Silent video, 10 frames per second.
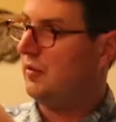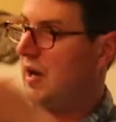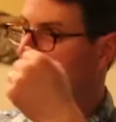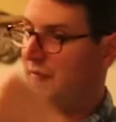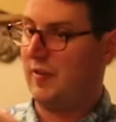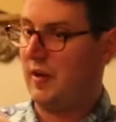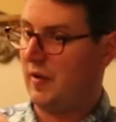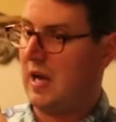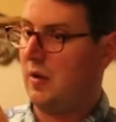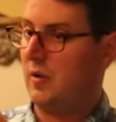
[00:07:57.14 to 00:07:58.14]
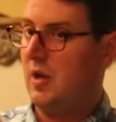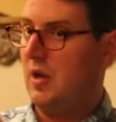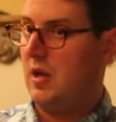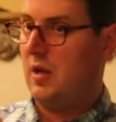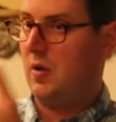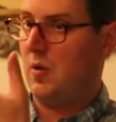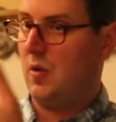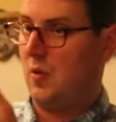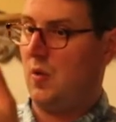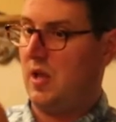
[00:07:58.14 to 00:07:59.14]
try to figure out
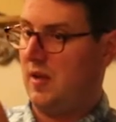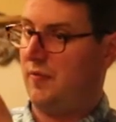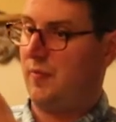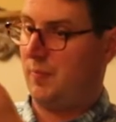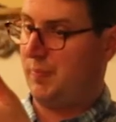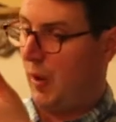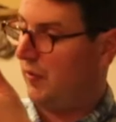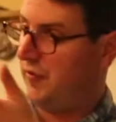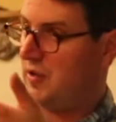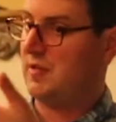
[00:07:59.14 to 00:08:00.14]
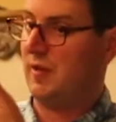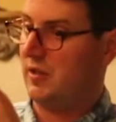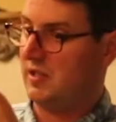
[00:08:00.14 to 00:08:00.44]
if, first of all,